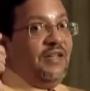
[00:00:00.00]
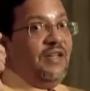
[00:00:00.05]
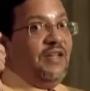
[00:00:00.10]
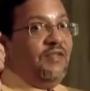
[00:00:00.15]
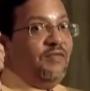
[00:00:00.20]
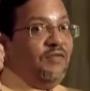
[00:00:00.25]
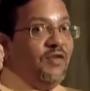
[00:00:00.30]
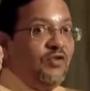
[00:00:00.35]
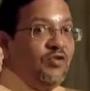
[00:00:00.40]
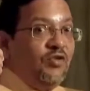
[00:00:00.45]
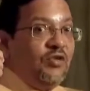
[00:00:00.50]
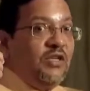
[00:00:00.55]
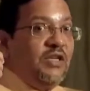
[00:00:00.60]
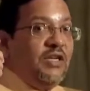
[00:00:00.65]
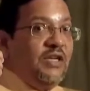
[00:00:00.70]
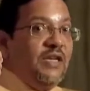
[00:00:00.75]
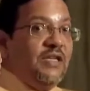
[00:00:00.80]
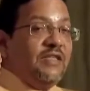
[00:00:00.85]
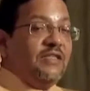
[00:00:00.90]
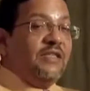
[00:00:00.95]
and 120
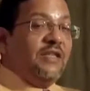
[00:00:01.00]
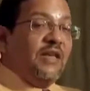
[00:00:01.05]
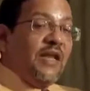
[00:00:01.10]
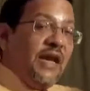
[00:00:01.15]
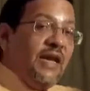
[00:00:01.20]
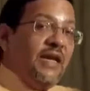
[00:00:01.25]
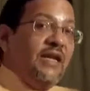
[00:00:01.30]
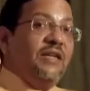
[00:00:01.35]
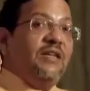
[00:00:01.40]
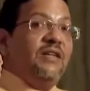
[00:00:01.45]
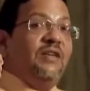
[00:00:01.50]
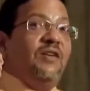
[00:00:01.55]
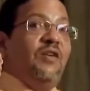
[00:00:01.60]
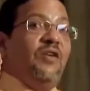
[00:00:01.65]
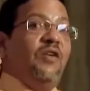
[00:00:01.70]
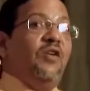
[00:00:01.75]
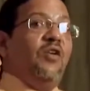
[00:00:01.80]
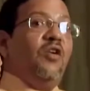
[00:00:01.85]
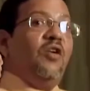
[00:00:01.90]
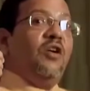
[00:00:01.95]
days night
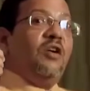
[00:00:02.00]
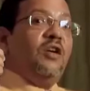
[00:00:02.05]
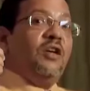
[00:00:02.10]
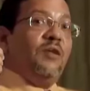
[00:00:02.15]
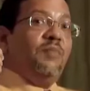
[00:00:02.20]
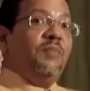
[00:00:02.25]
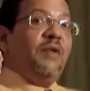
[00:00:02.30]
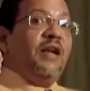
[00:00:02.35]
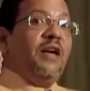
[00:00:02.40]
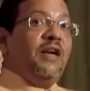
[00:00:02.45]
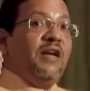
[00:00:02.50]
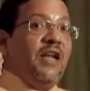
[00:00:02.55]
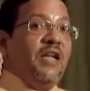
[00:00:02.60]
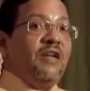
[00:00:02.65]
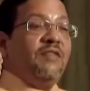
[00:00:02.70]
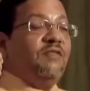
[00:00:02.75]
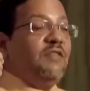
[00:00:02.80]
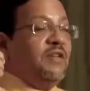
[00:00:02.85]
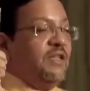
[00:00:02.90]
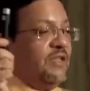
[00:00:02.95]
on a planet
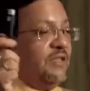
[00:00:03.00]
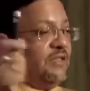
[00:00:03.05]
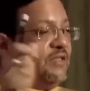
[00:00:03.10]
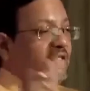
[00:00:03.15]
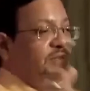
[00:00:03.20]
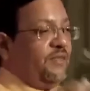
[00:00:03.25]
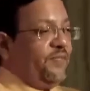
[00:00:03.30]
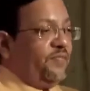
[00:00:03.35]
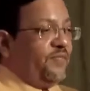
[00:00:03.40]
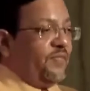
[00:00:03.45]
like Venus.